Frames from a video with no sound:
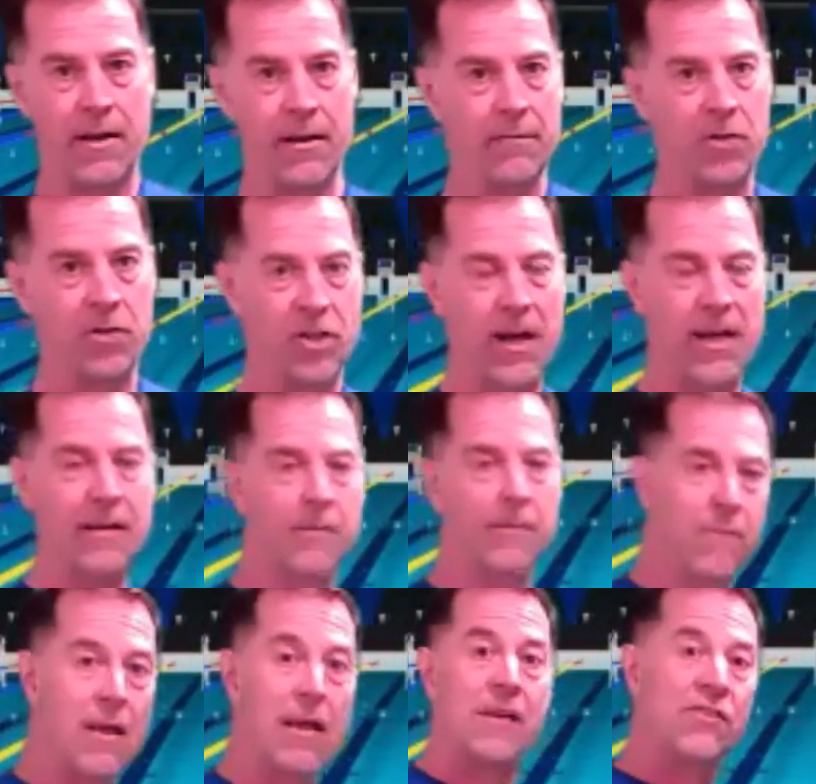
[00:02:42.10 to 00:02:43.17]
Okay, shake.
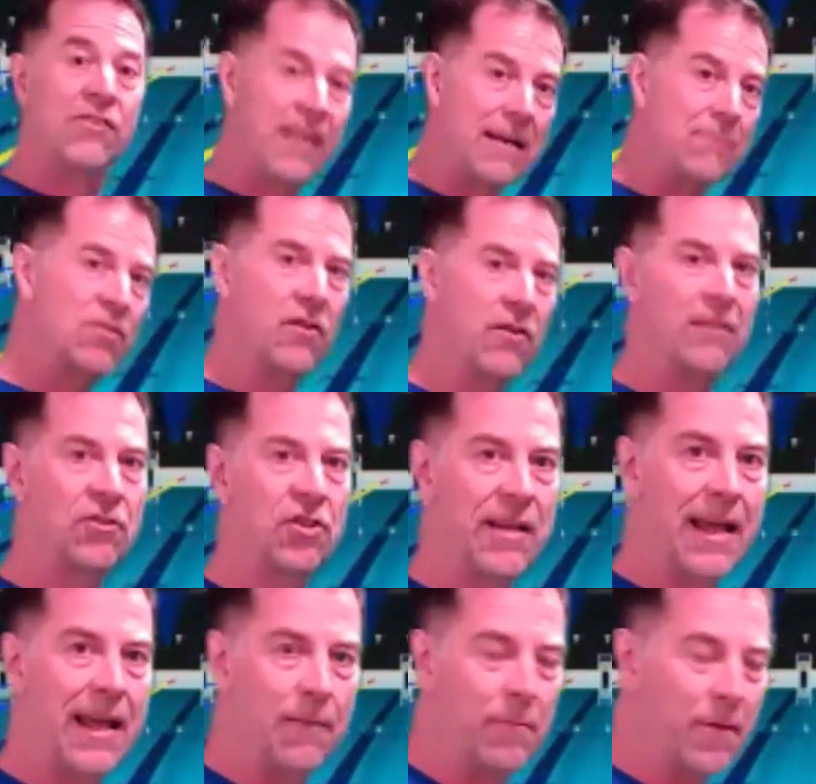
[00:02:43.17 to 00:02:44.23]
Same stretch
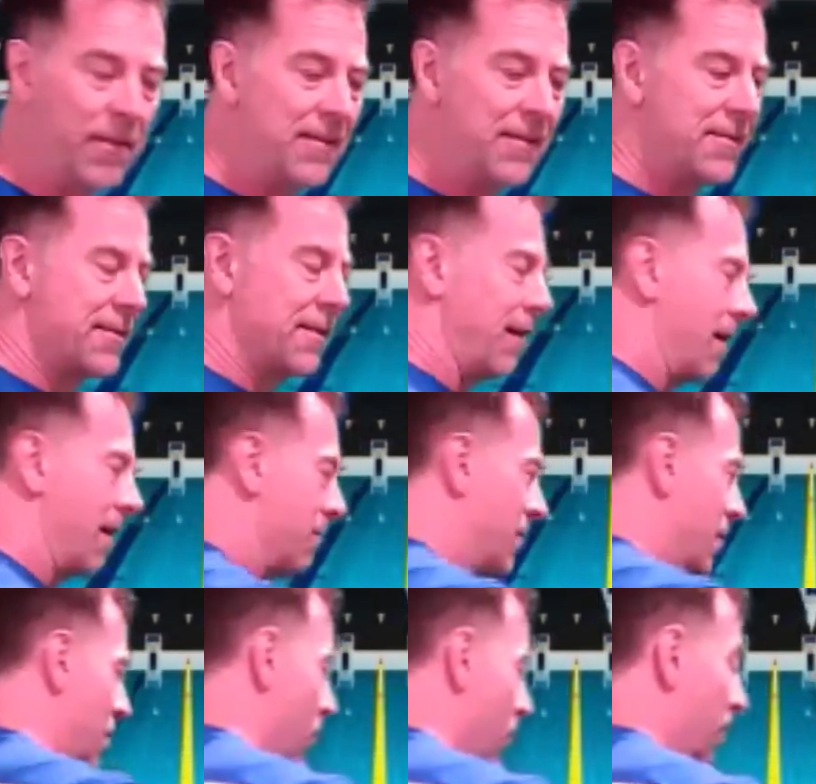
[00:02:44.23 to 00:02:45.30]
again, but this
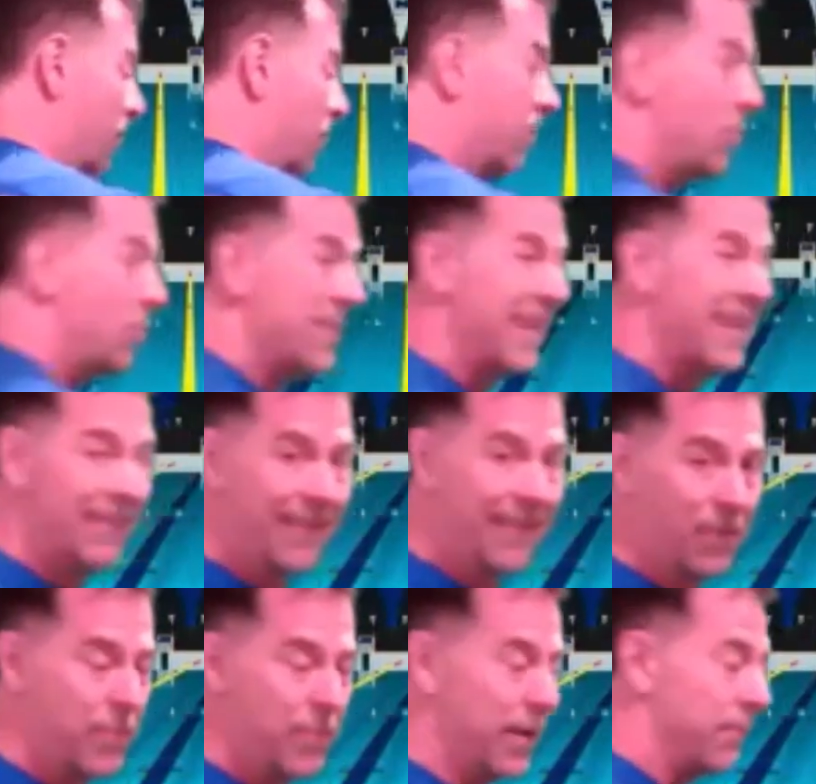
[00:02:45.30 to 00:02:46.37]
time we're going to rotate a
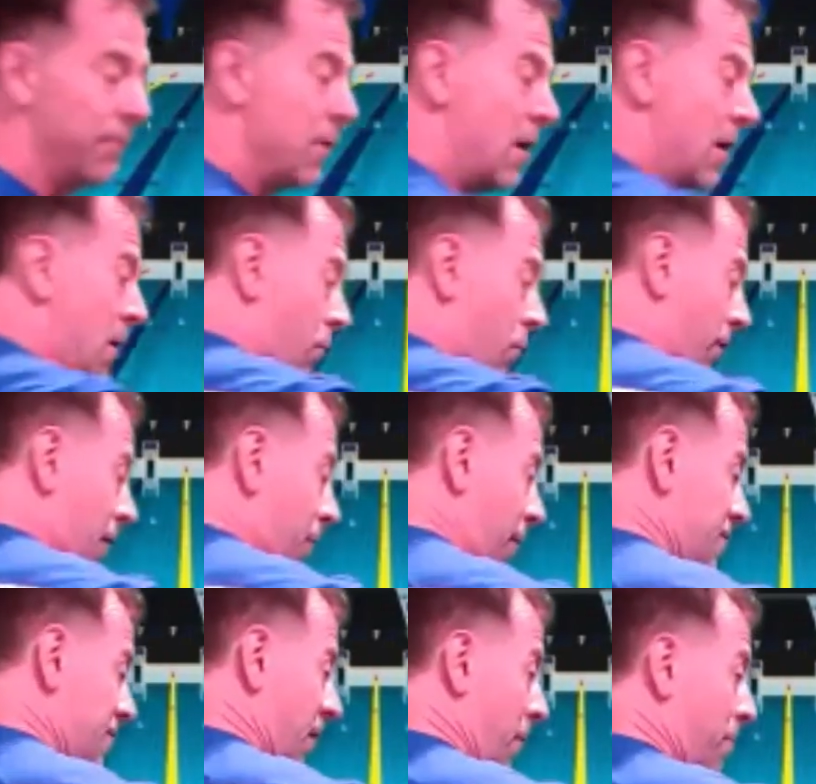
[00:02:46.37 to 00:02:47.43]
little bit. We're going to
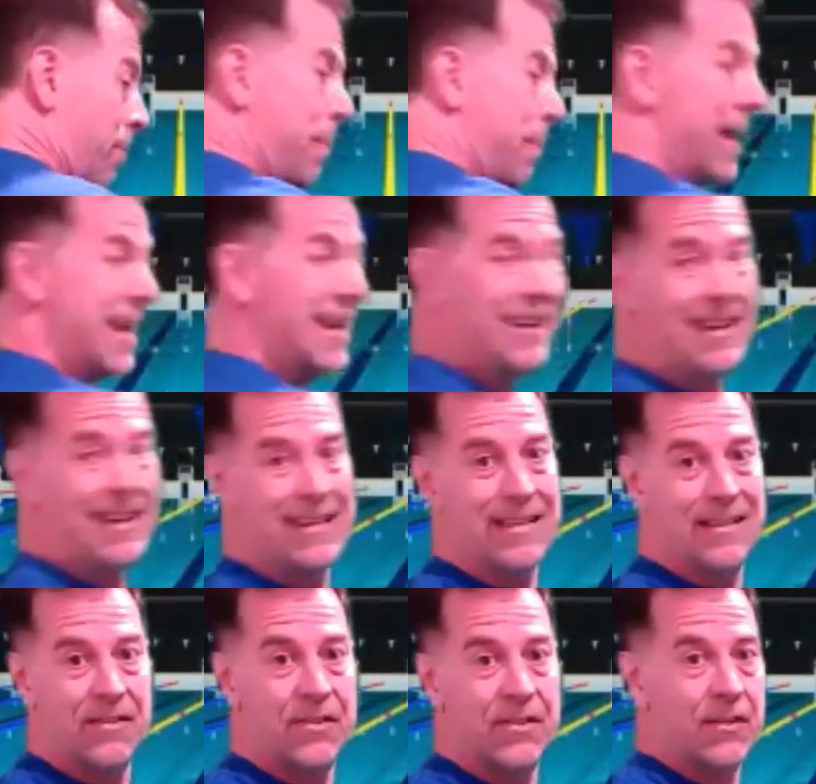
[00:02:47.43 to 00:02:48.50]
place our
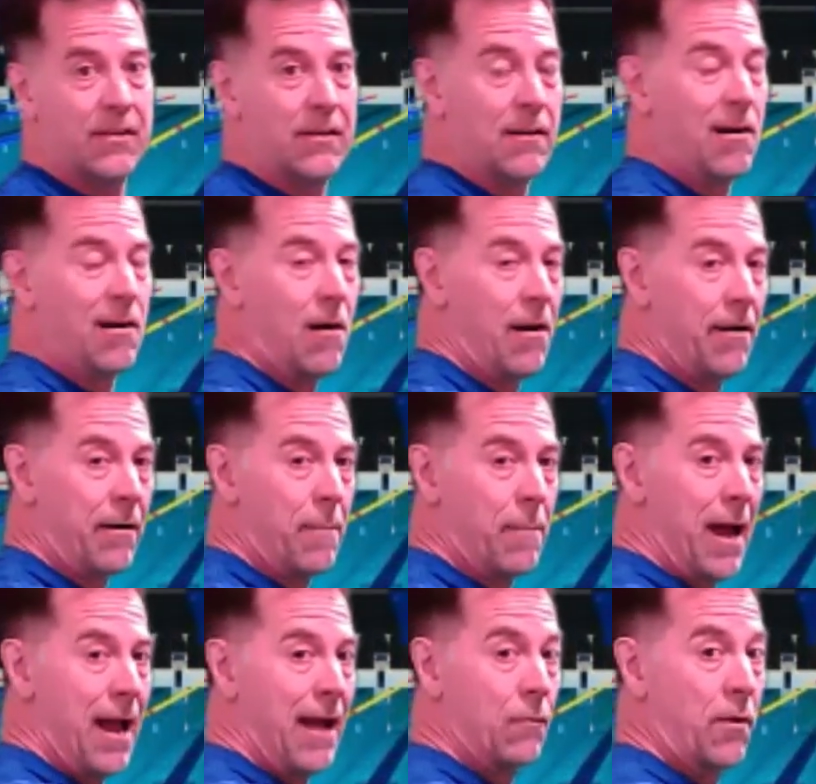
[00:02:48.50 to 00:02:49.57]
pinkies on our
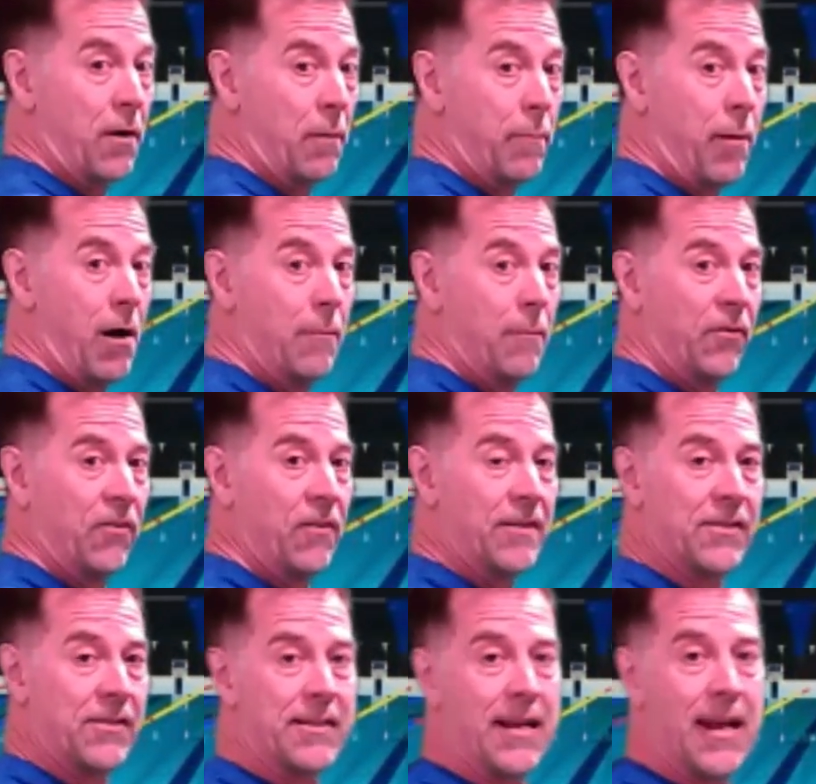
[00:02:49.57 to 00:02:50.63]
back with our palms
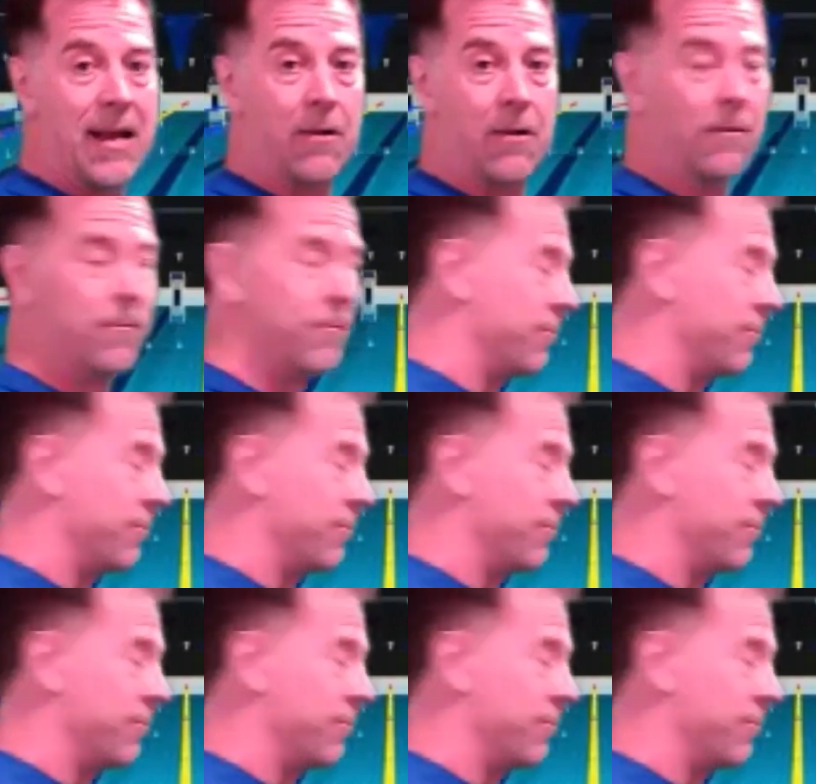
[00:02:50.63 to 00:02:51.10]
facing down.